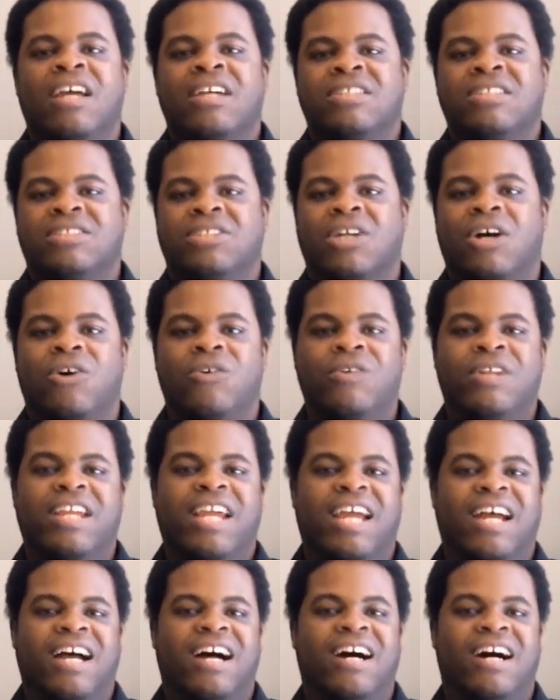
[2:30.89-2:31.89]
So
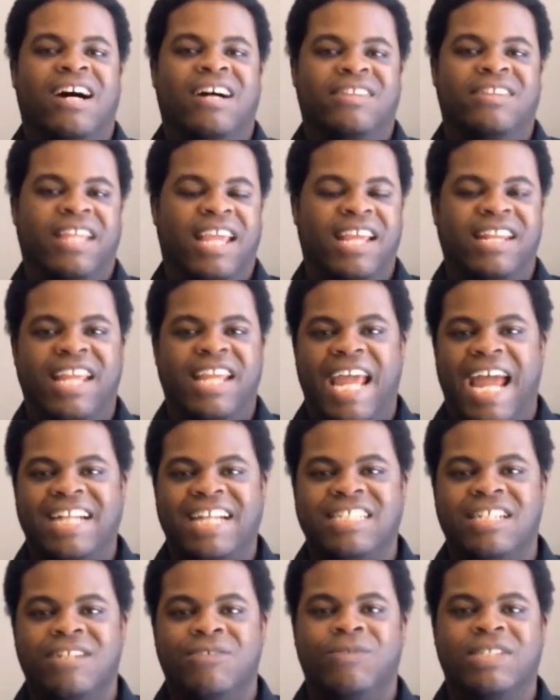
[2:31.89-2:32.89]
yeah, uh, and the
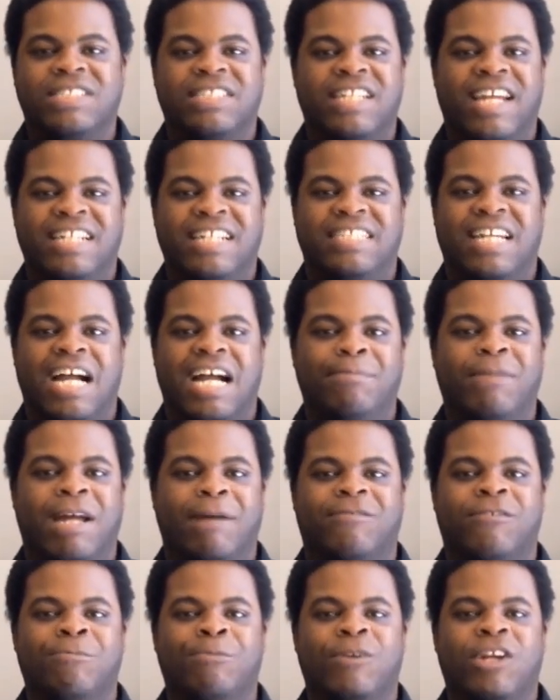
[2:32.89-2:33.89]
acting was nice. I'm
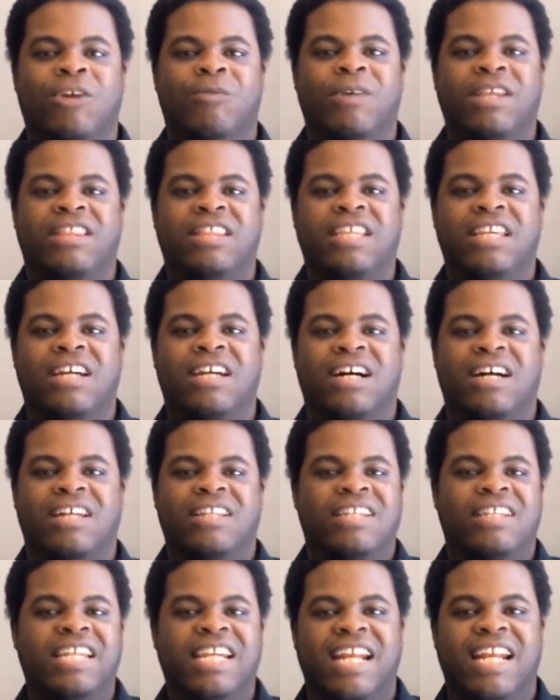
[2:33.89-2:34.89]
not familiar with the uh,
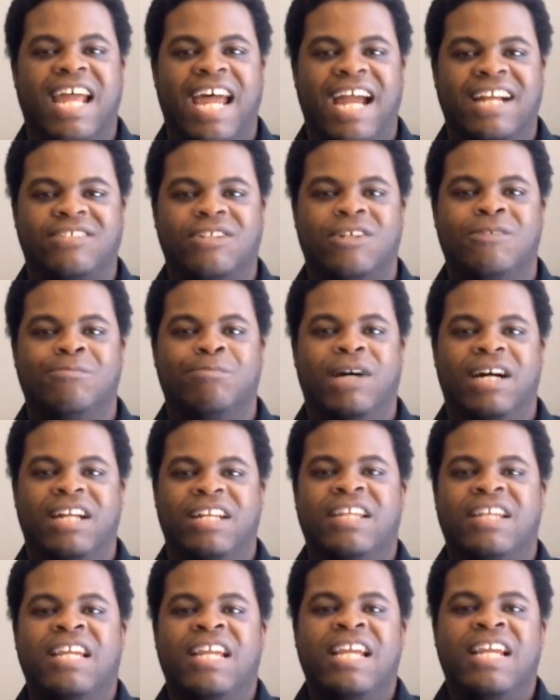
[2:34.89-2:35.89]
lead actor,
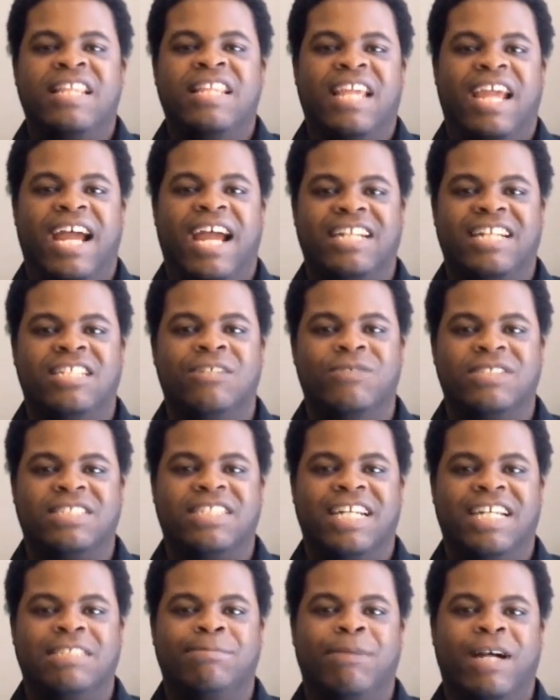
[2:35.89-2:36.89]
but the acting was
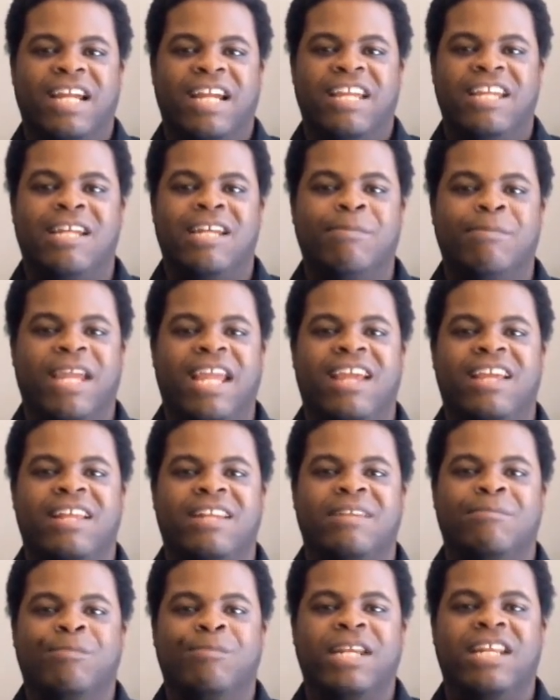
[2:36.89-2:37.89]
nice by him
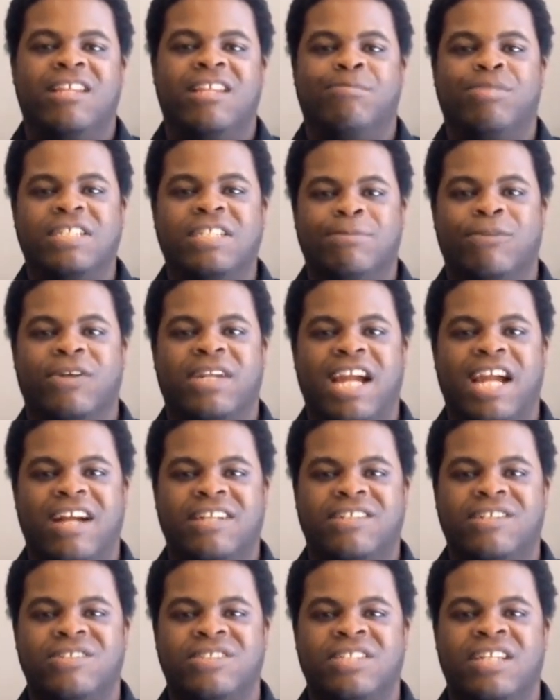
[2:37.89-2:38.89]
and many other principal
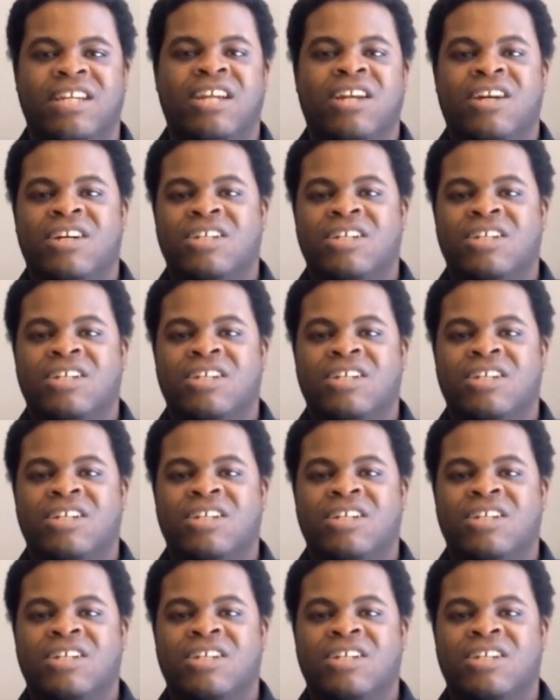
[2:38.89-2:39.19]
characters.